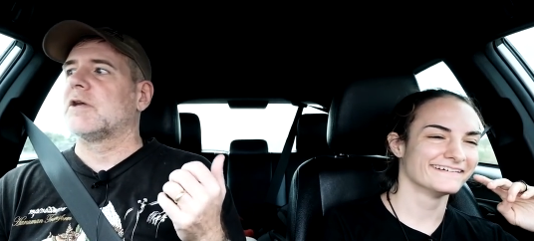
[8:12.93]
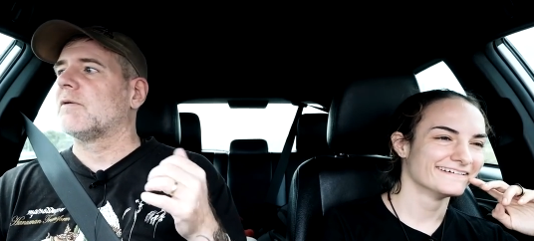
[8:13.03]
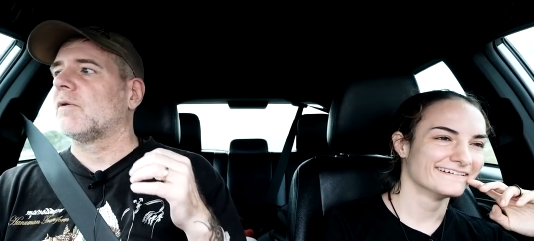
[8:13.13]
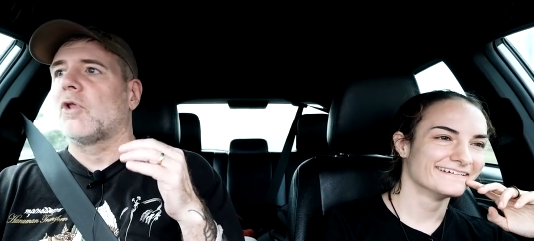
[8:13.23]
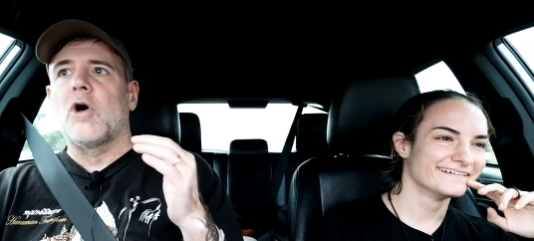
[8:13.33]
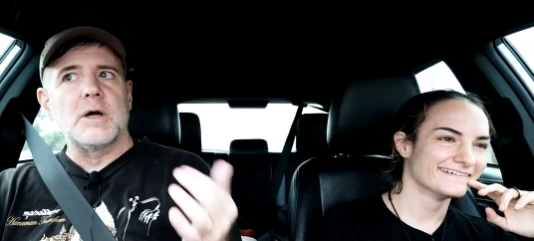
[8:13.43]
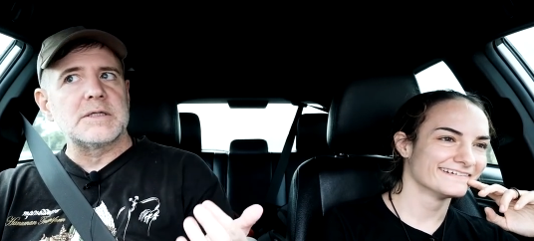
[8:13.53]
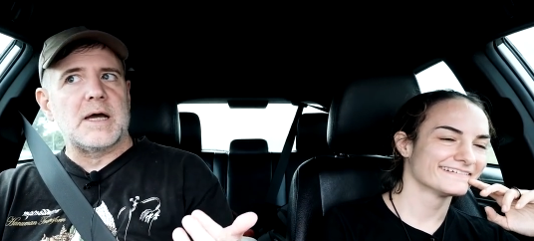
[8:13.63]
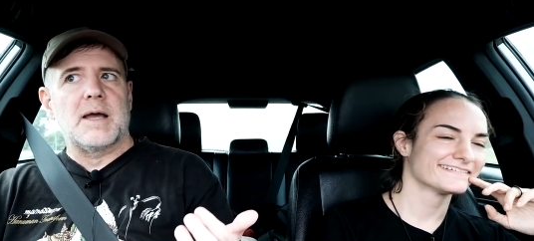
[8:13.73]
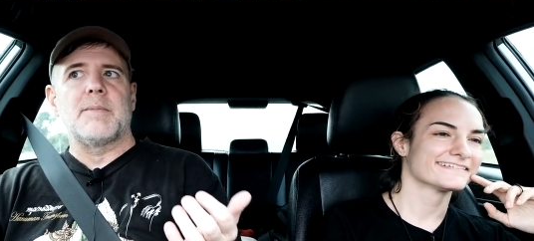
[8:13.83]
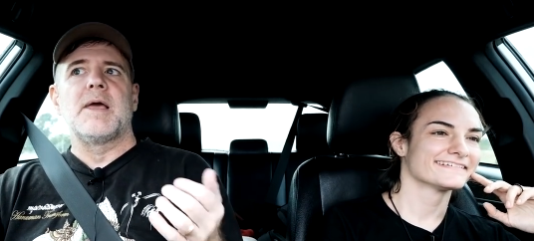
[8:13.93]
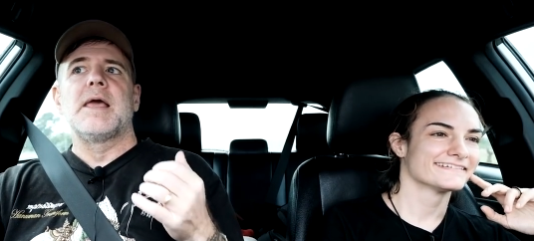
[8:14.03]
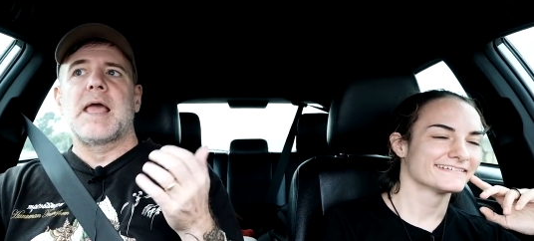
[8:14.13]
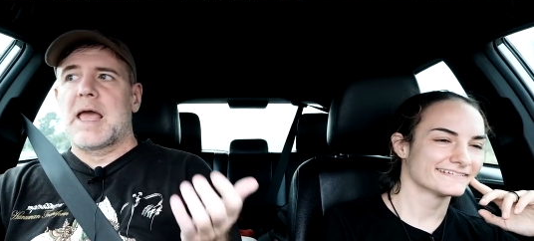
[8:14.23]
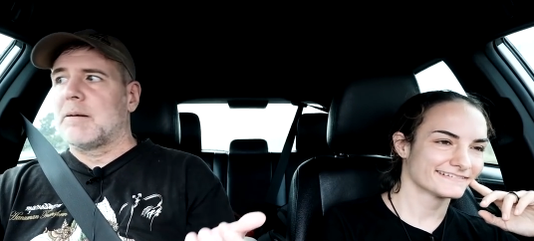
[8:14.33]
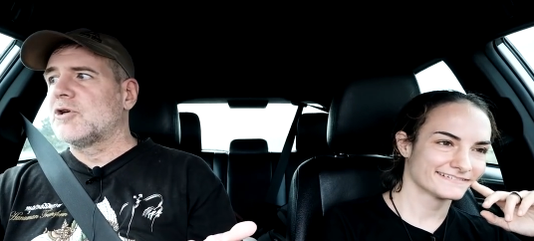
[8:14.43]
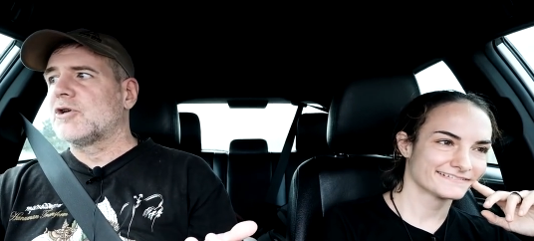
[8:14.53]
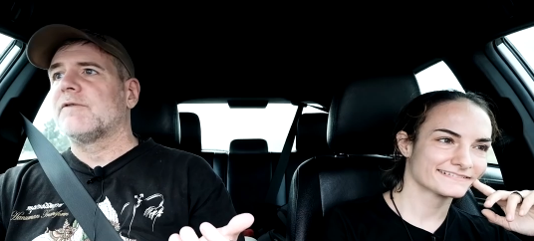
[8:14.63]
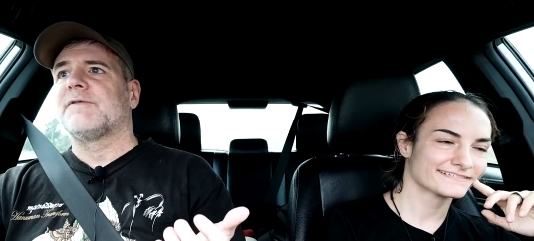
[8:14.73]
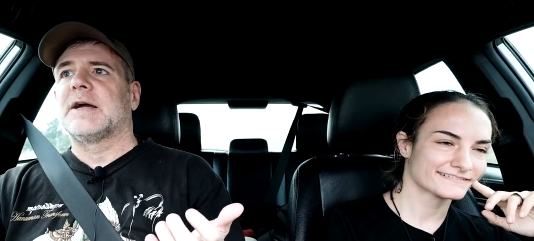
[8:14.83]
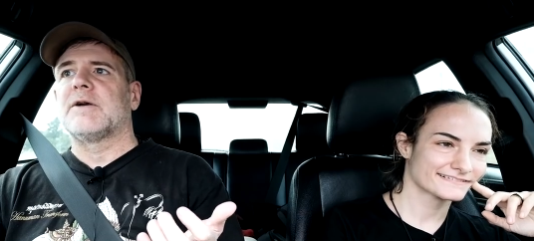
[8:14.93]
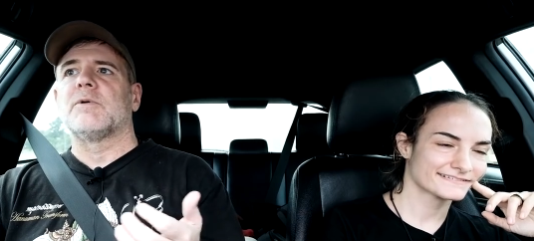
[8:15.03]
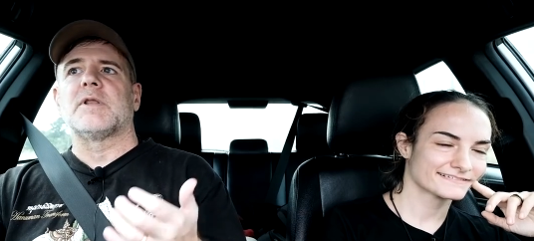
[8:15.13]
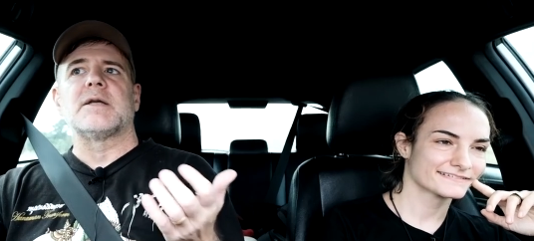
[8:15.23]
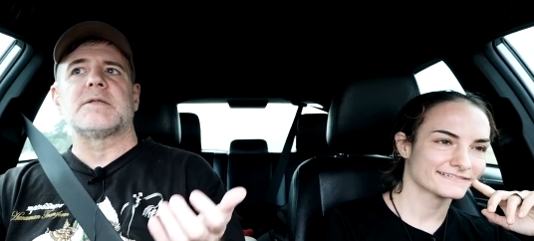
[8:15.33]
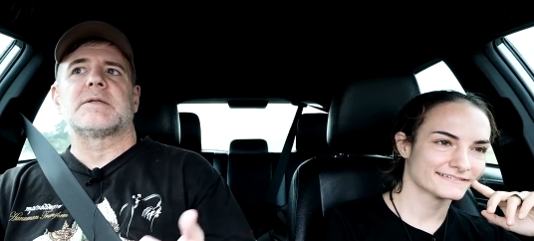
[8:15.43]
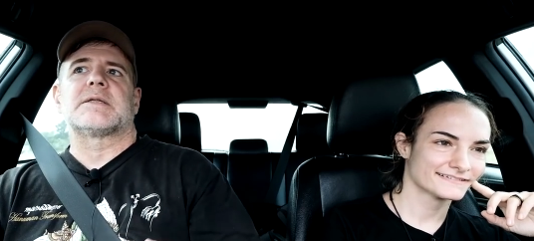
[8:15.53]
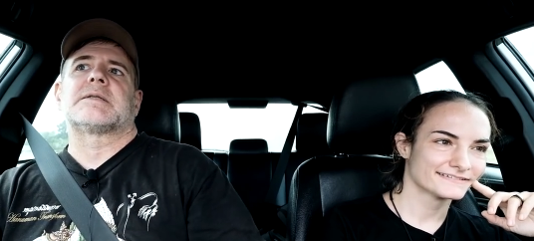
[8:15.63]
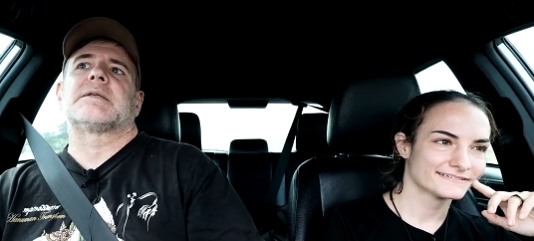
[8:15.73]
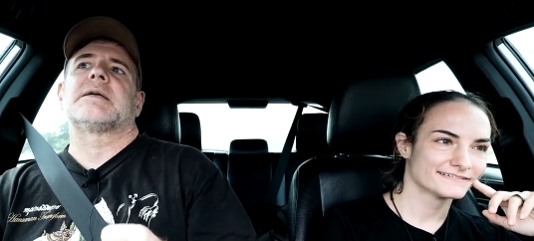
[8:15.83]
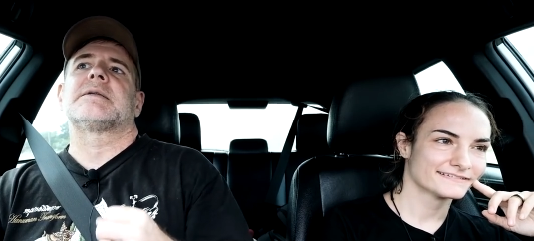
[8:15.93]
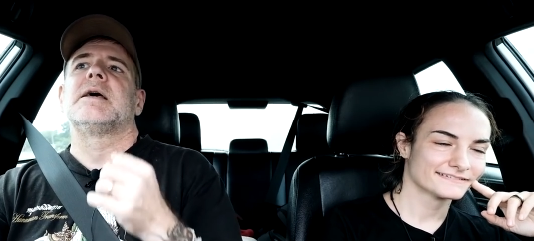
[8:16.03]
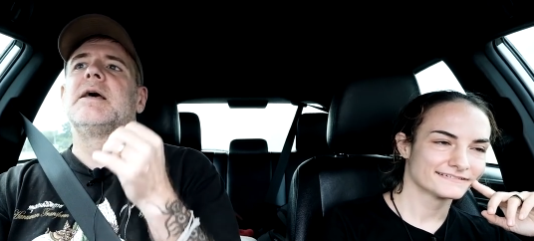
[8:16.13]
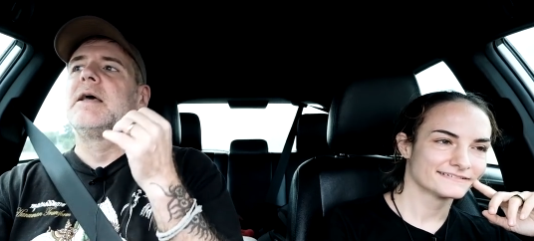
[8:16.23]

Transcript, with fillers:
Speaker 1: She had a long time amateur fighter with lots of success.